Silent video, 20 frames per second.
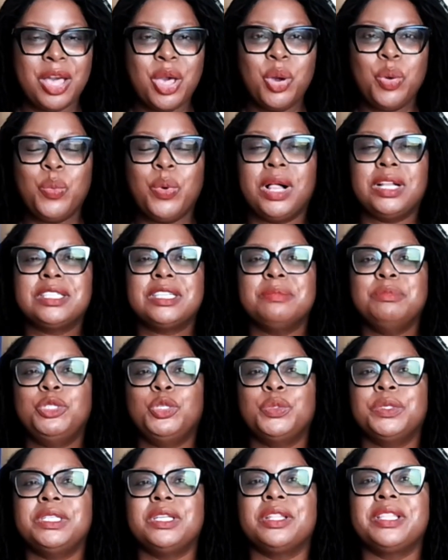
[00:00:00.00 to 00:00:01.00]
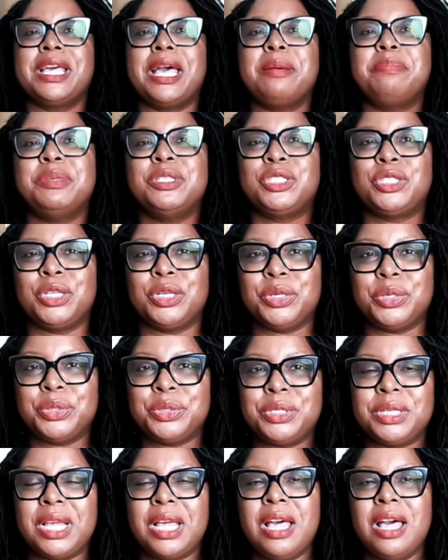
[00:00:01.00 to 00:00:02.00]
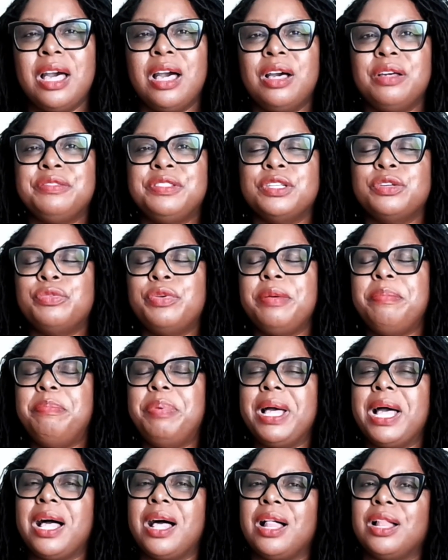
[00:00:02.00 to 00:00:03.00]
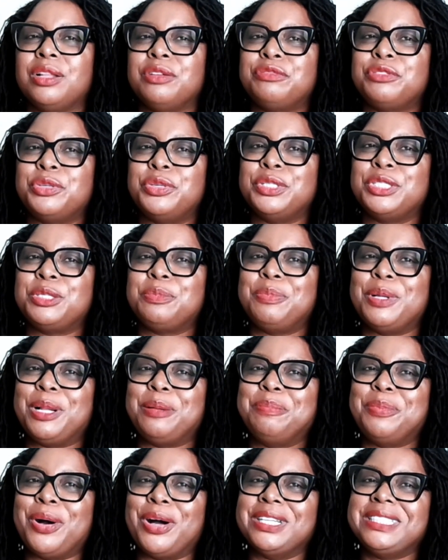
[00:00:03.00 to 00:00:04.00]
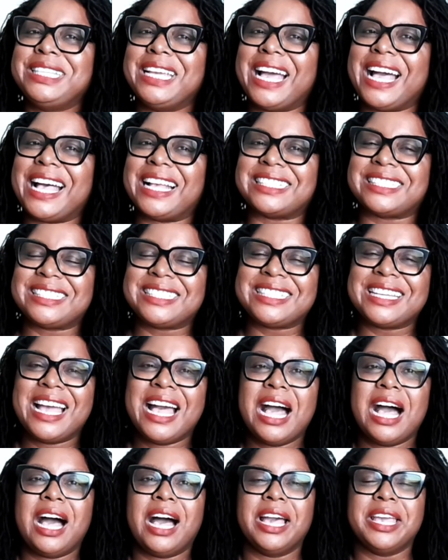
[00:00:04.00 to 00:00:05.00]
Welcome to another episode of the Rebel for a Spell podcast. I